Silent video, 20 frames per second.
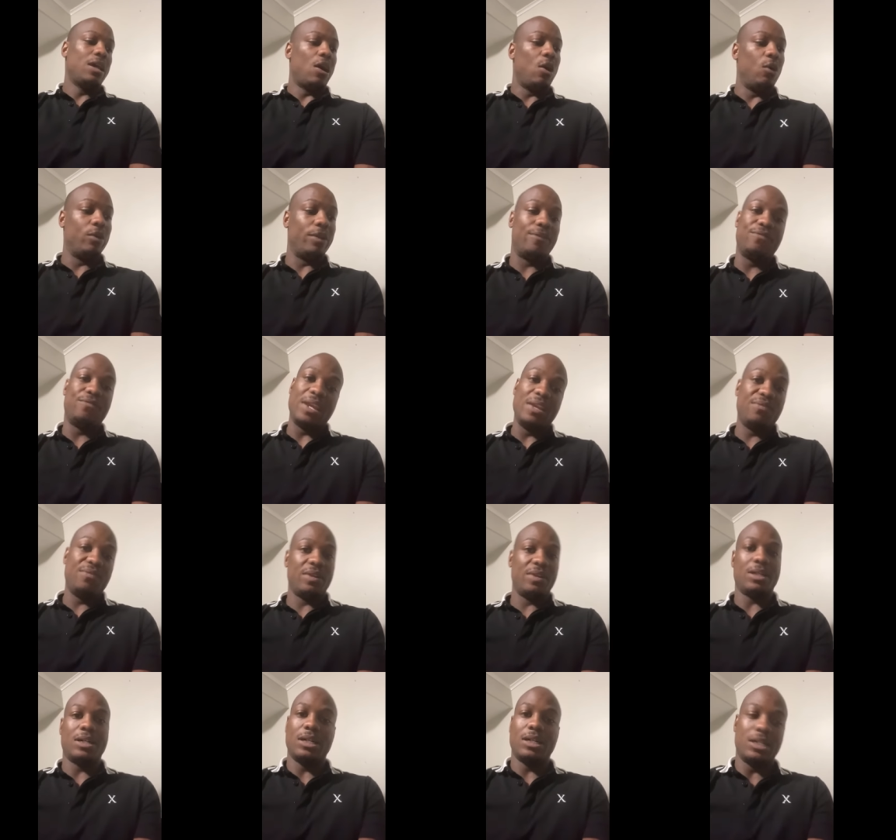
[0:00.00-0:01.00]
Only faith
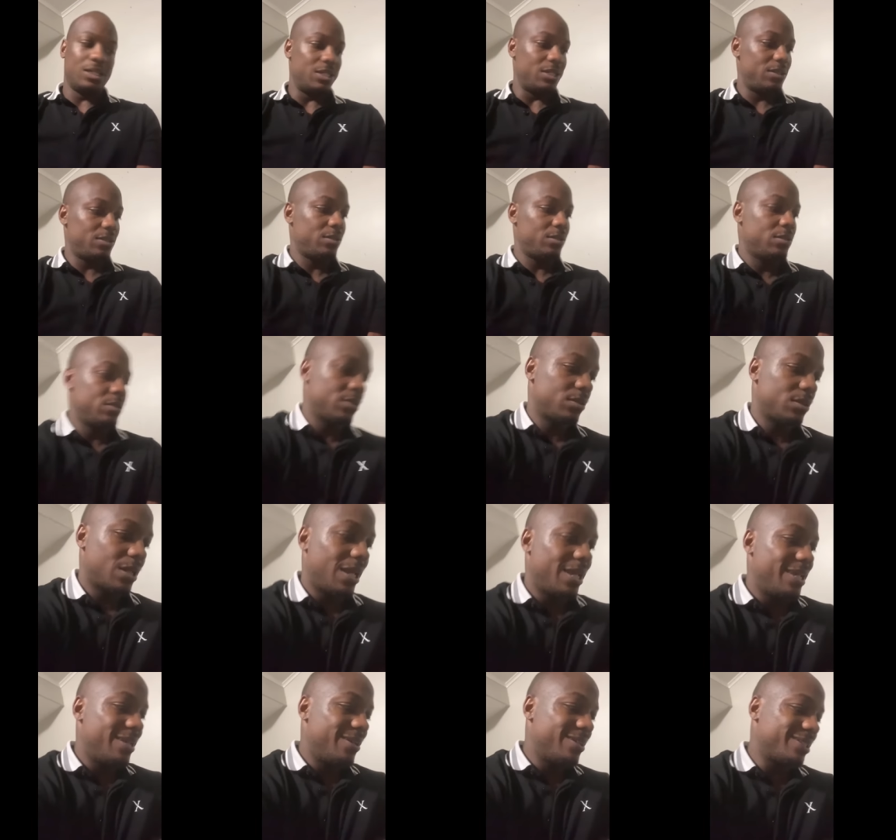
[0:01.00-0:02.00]
in God.
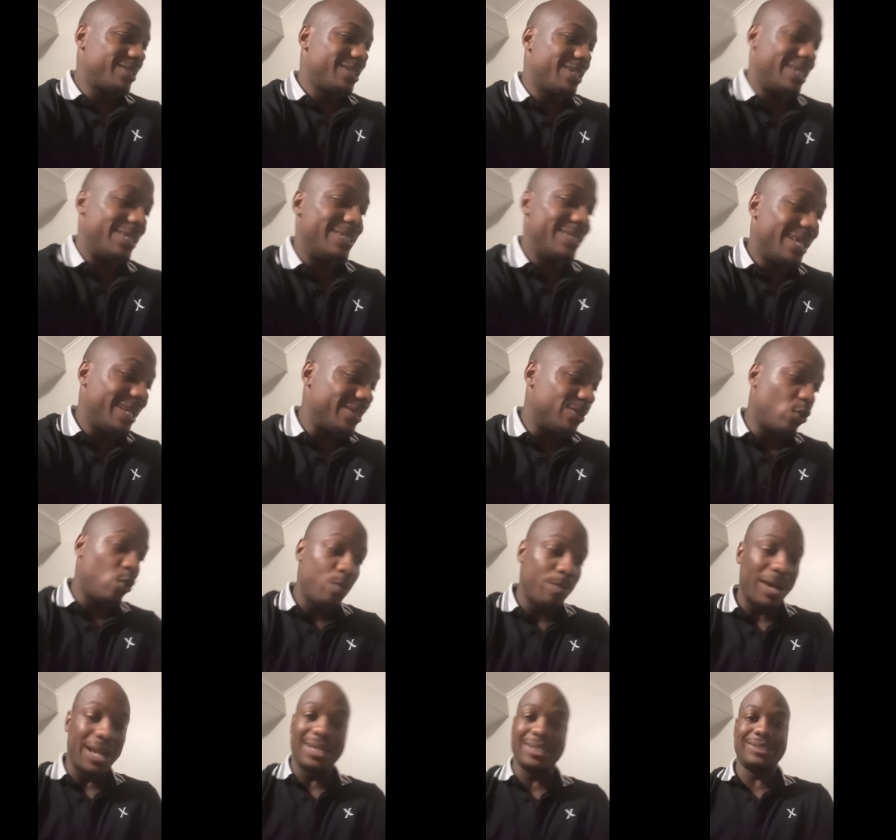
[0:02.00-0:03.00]
I ain't understand nothing
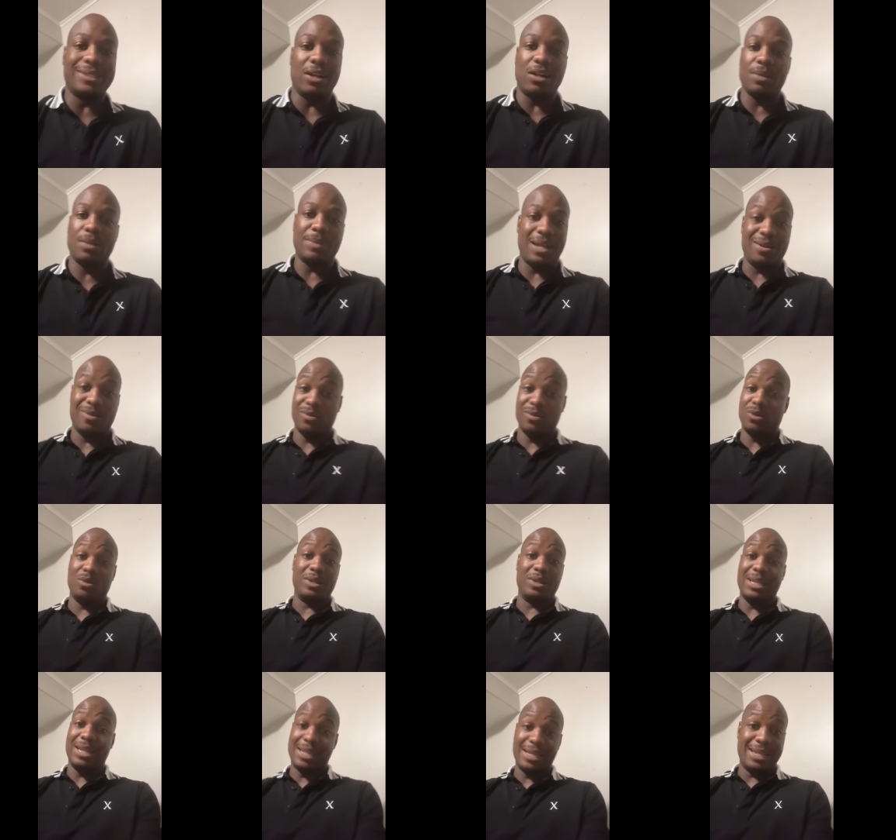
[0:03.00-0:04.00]
nobody talk about on
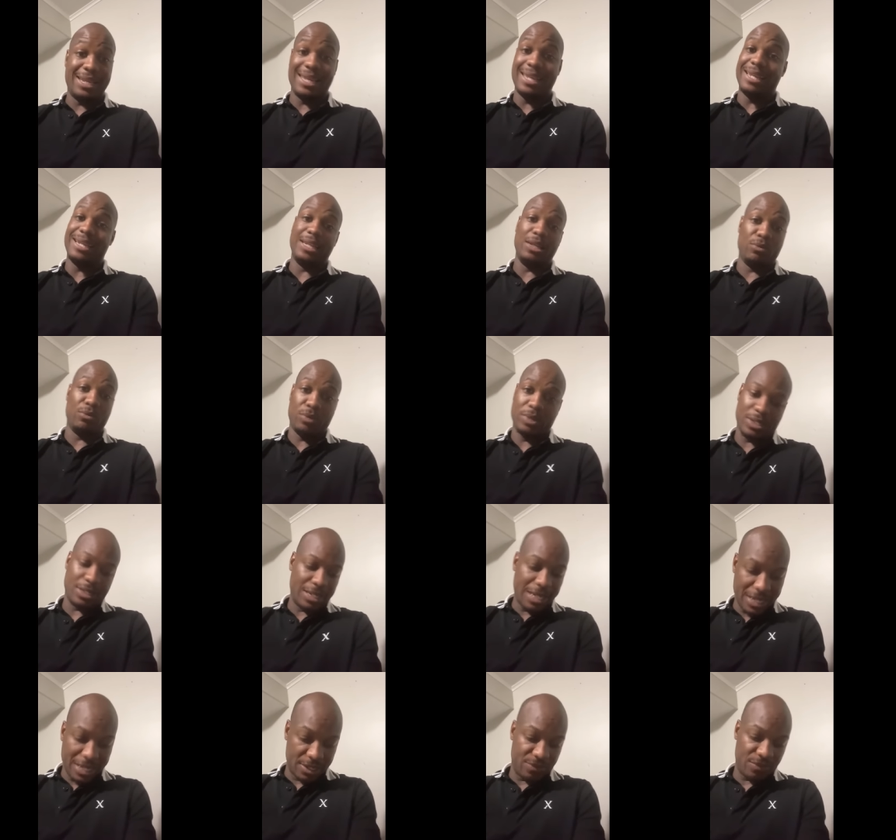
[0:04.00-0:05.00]
no internet and in
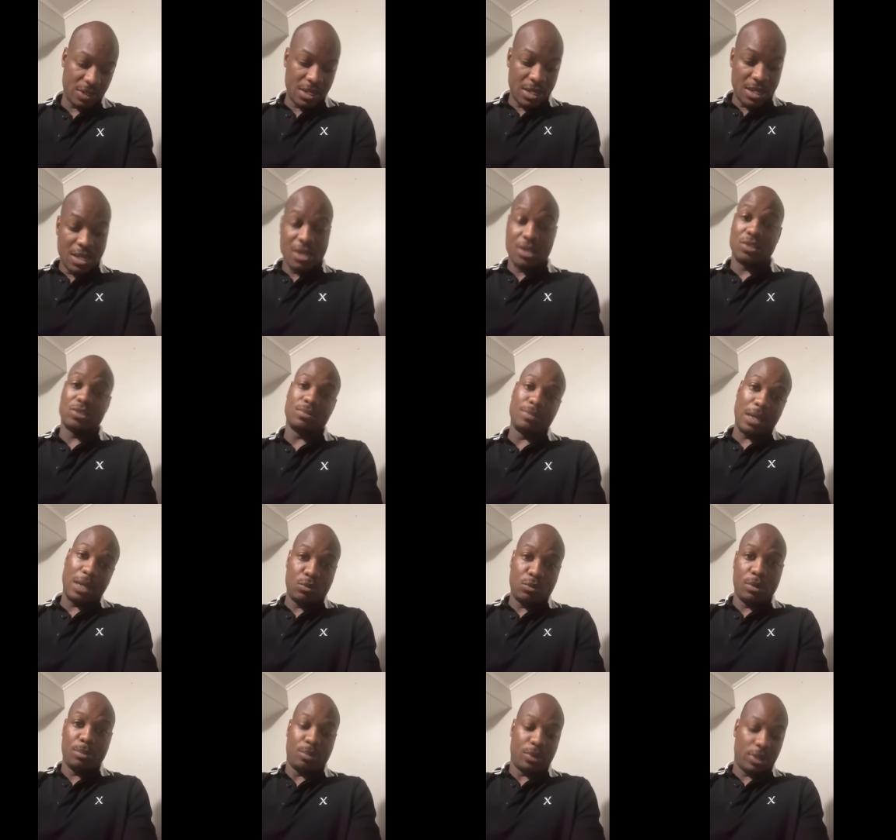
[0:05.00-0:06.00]
real life. If
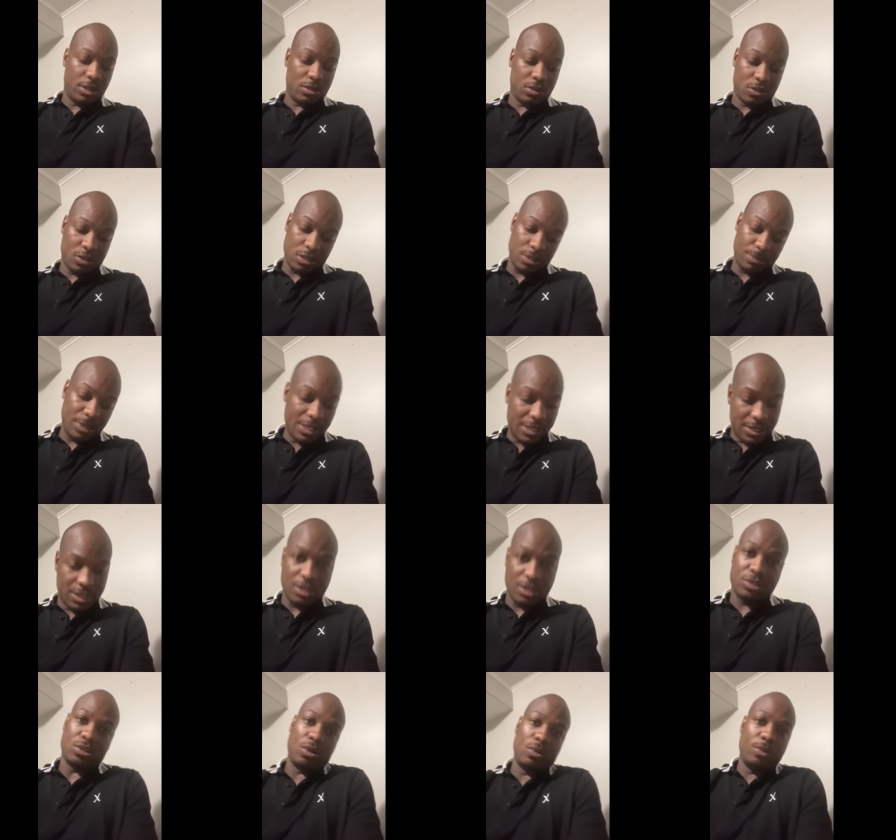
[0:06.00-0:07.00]
somebody wanna bring harm to me,
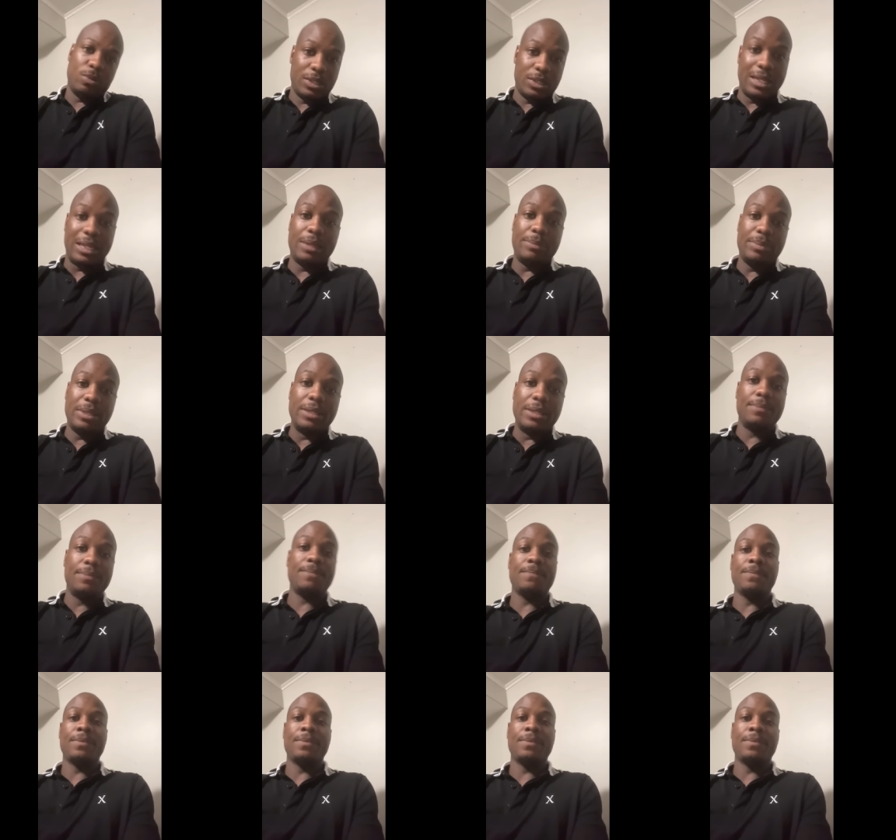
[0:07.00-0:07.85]
then so let it be.